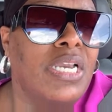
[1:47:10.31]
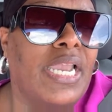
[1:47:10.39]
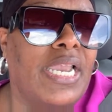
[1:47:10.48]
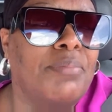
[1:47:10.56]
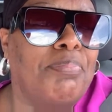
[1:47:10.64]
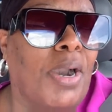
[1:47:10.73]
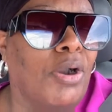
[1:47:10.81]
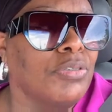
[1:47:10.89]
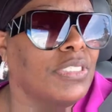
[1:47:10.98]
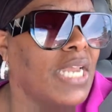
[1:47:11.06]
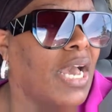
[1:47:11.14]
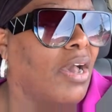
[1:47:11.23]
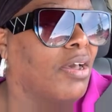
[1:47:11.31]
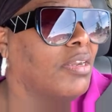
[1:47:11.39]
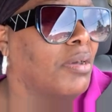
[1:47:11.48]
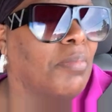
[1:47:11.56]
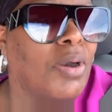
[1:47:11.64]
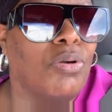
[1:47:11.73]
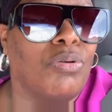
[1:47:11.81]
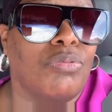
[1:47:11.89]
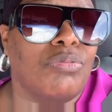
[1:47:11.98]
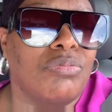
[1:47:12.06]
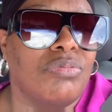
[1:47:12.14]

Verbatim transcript: And posting all them old